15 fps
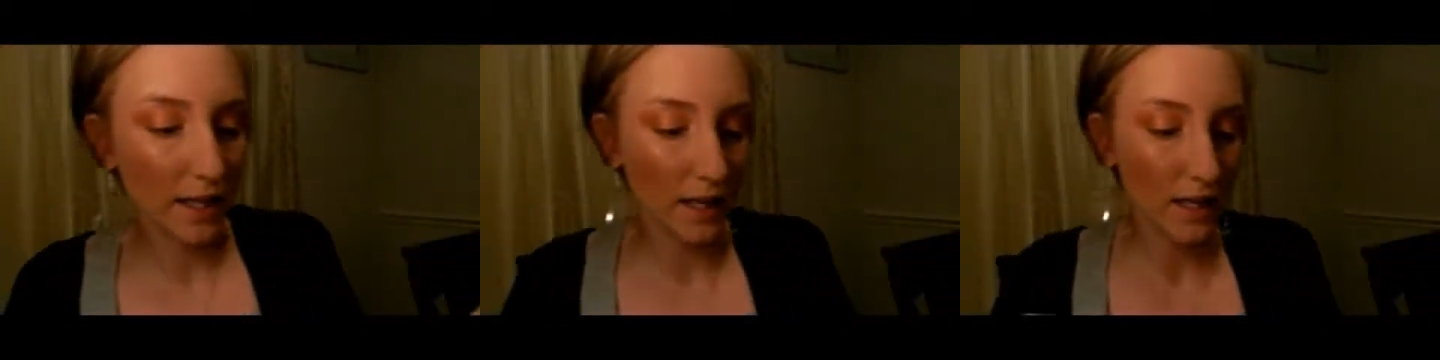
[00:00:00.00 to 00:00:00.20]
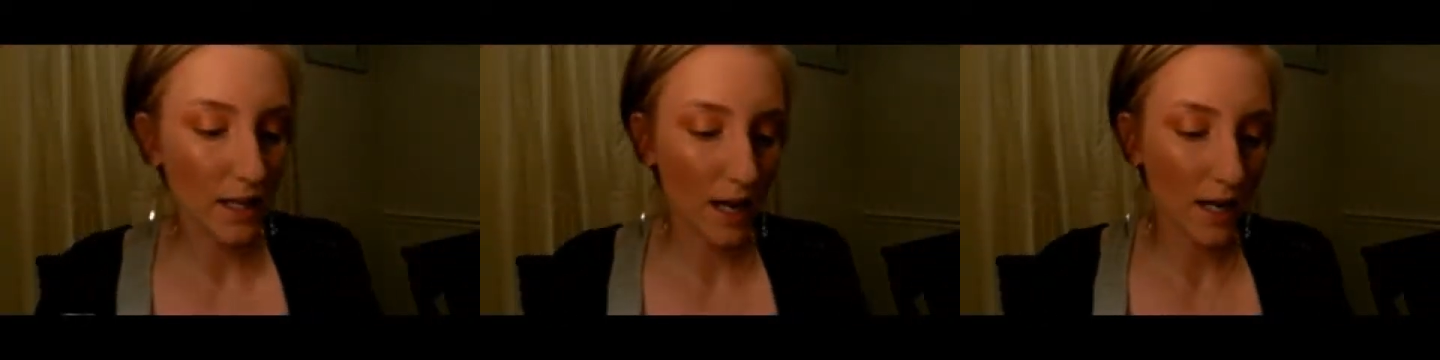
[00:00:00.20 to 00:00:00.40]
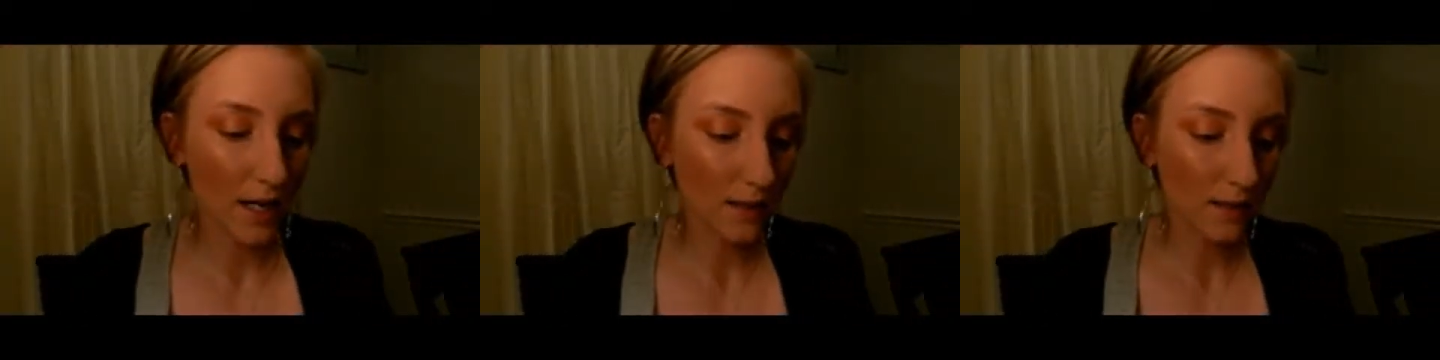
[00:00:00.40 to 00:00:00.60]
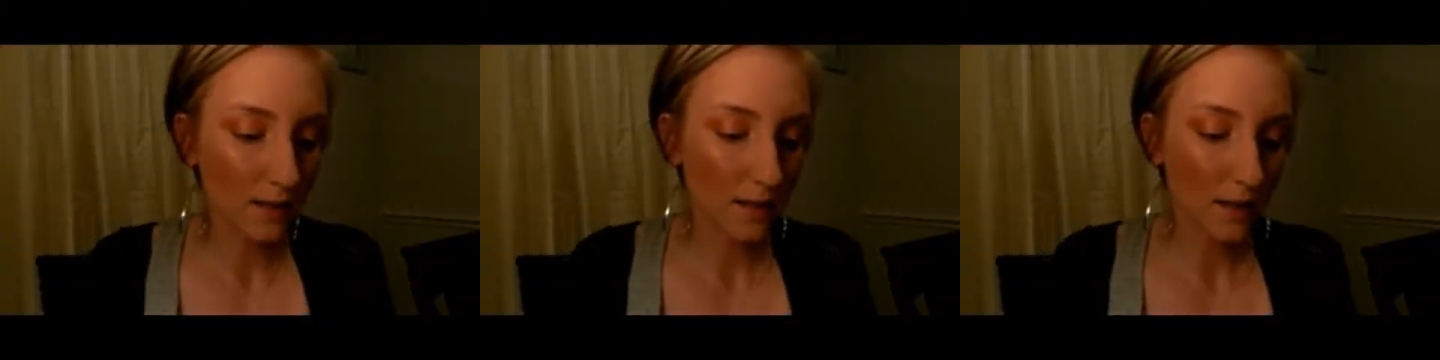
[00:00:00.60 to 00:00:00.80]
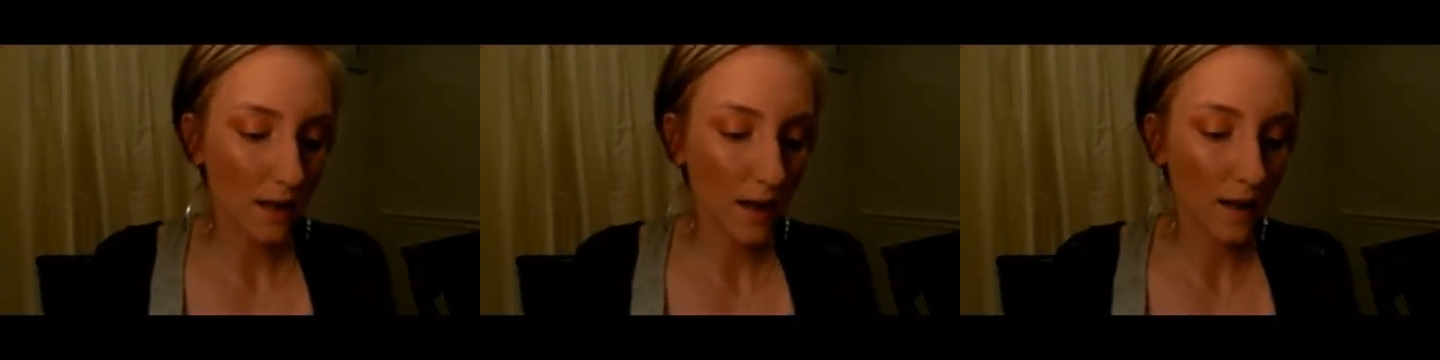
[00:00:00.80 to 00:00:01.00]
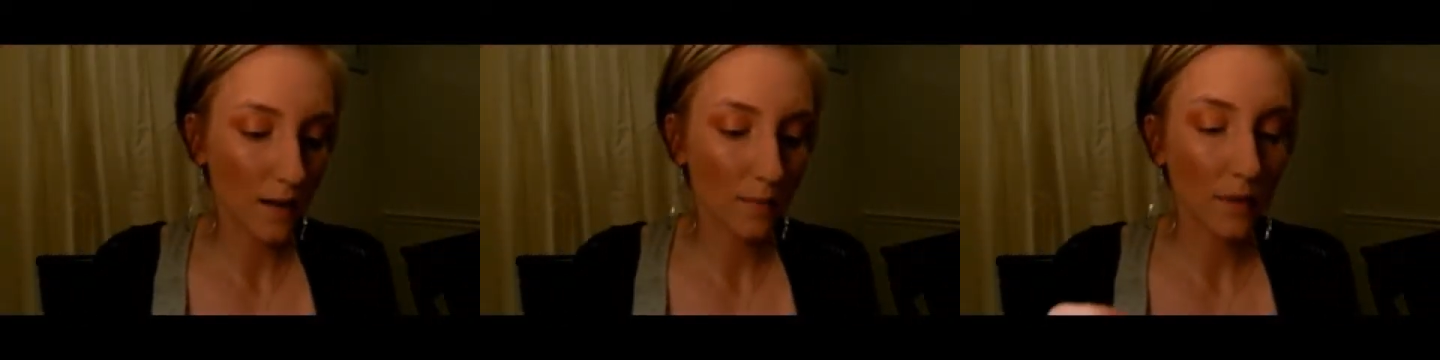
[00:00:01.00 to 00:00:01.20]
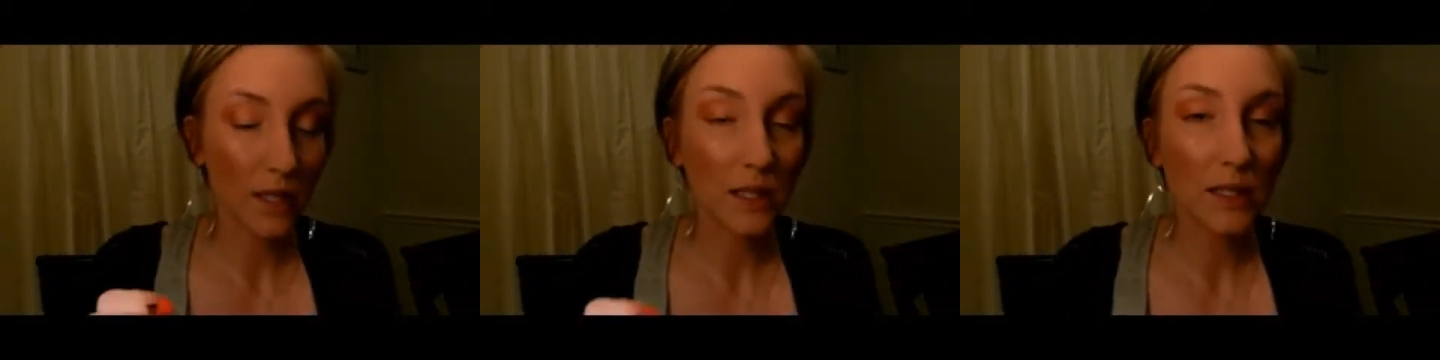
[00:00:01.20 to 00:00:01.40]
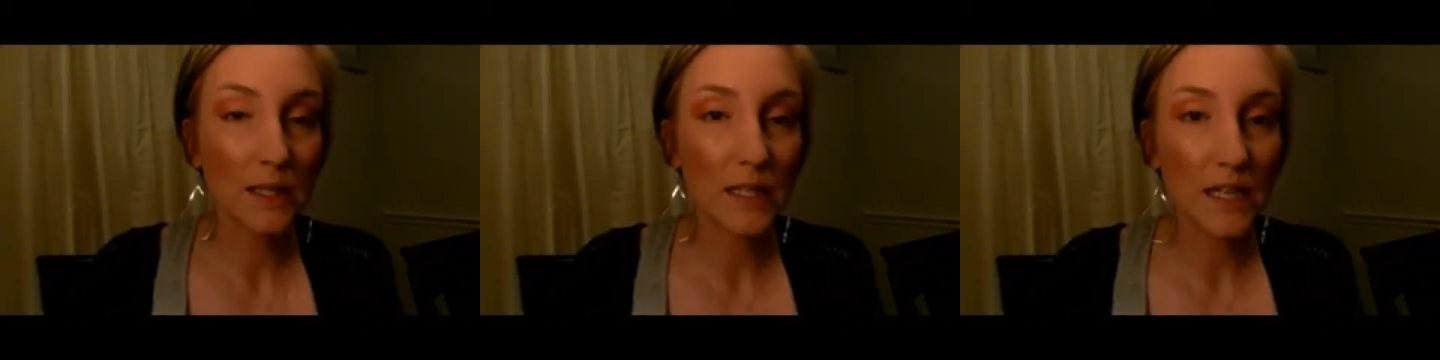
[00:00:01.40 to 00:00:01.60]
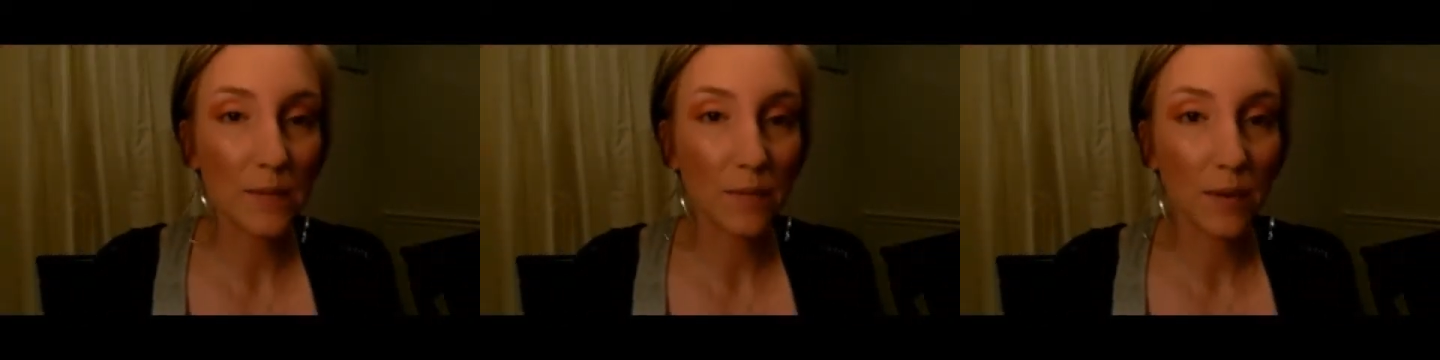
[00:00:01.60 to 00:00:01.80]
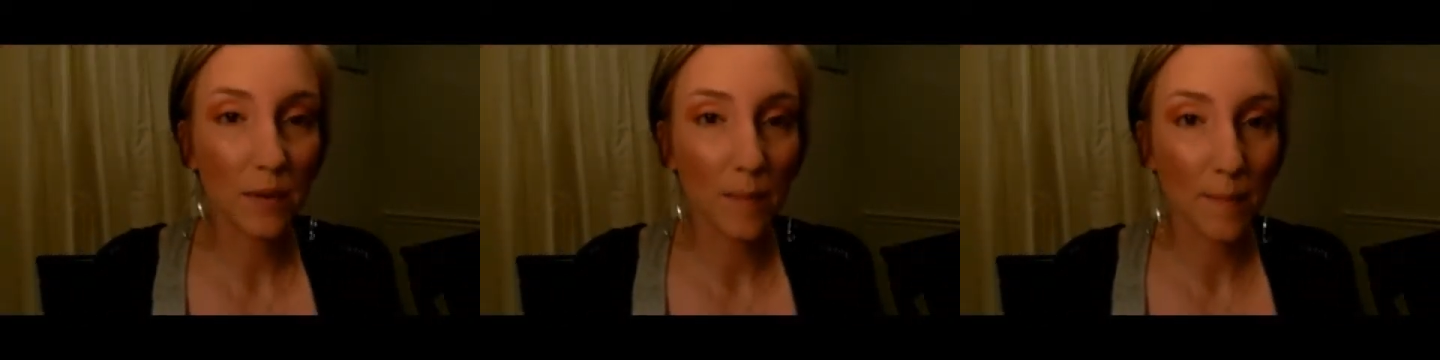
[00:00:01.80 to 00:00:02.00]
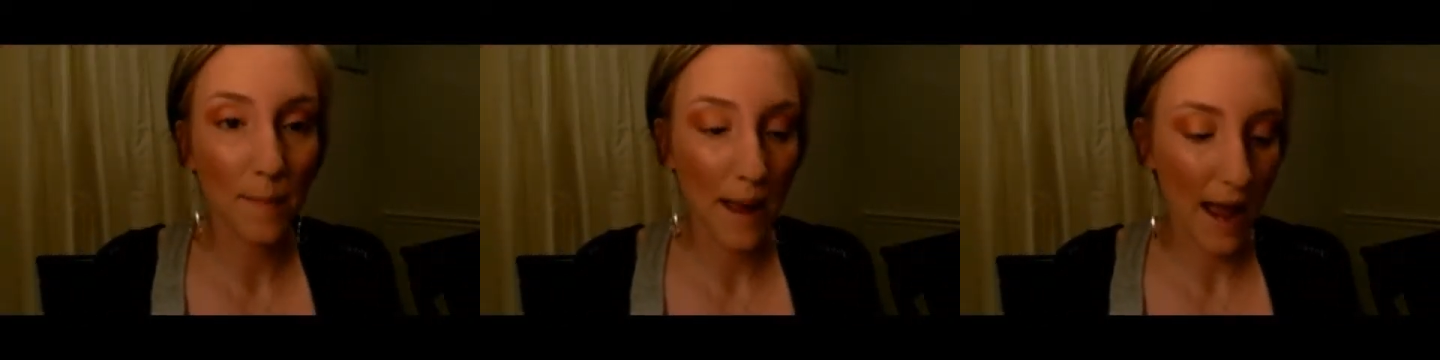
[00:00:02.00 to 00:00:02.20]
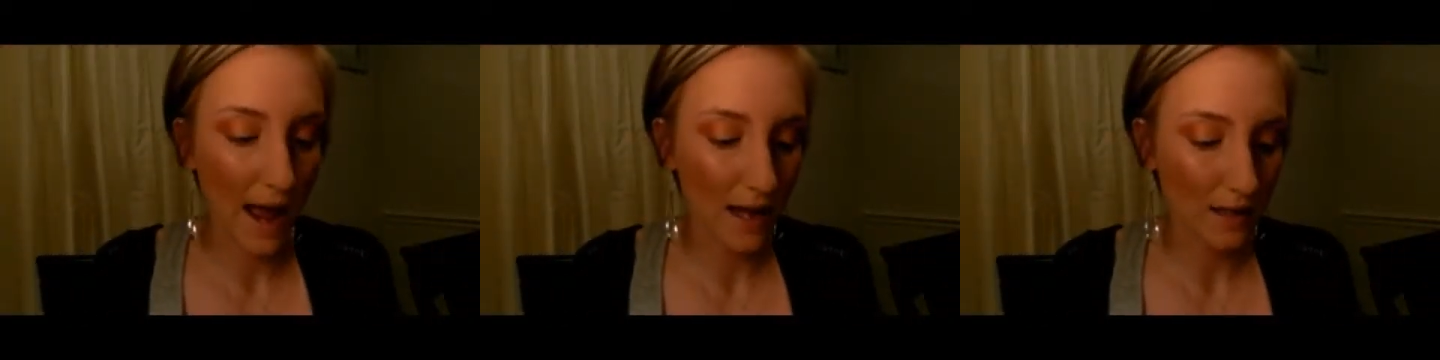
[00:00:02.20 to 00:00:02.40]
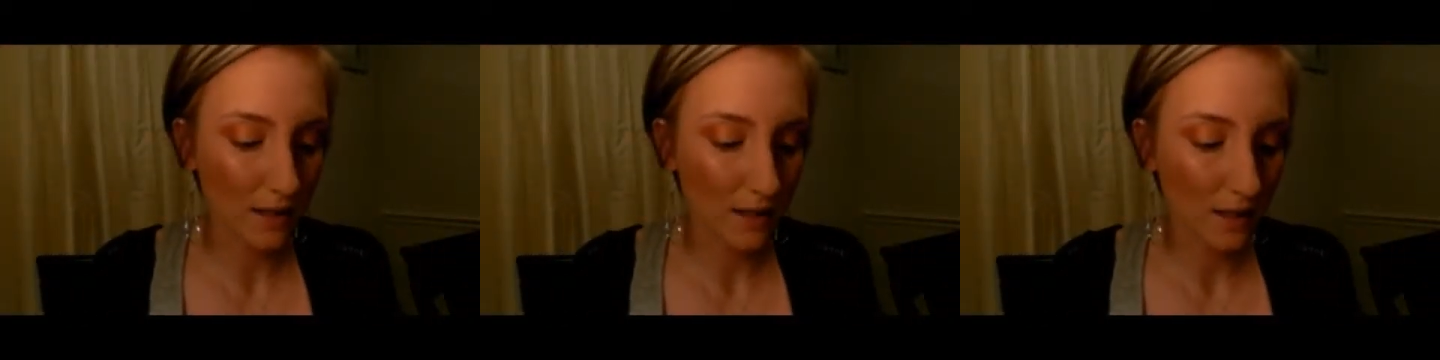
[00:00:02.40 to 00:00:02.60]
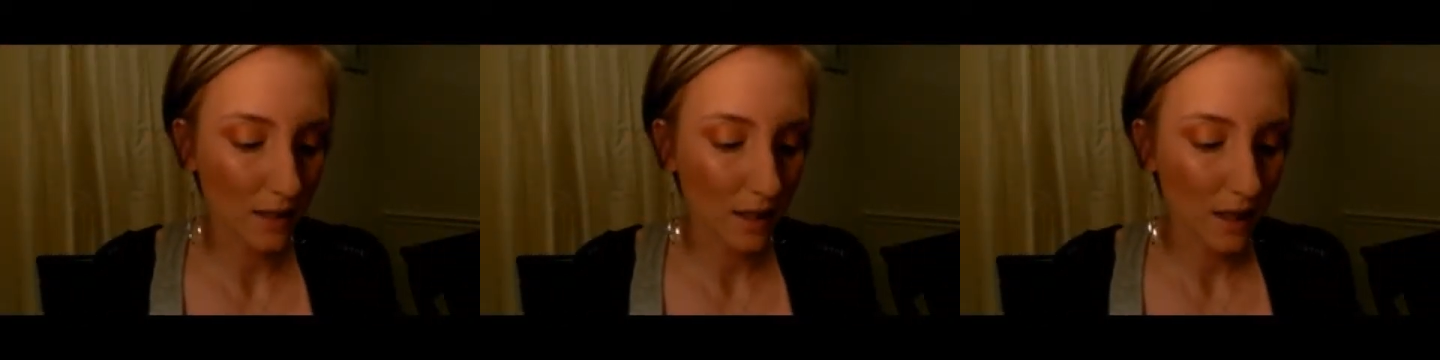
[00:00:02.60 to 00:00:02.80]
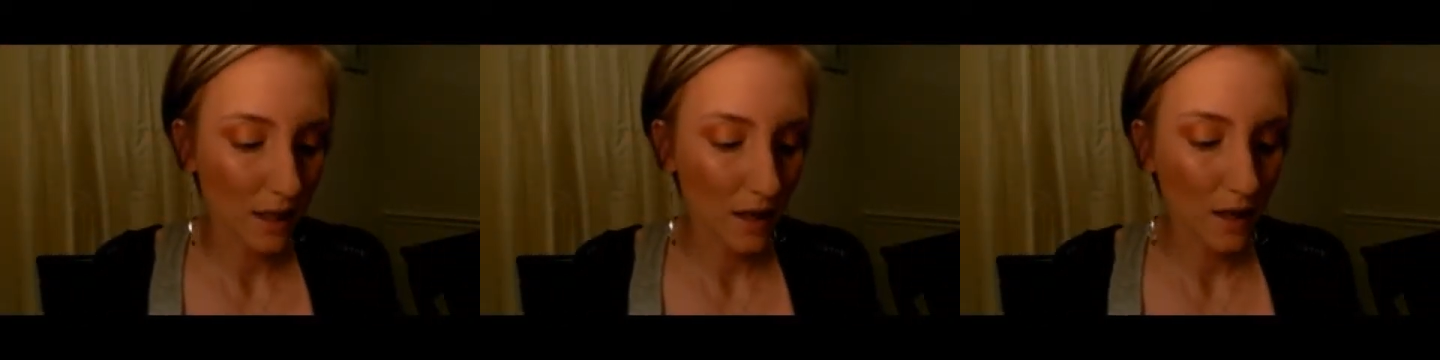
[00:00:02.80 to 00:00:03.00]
like a nice deep matte,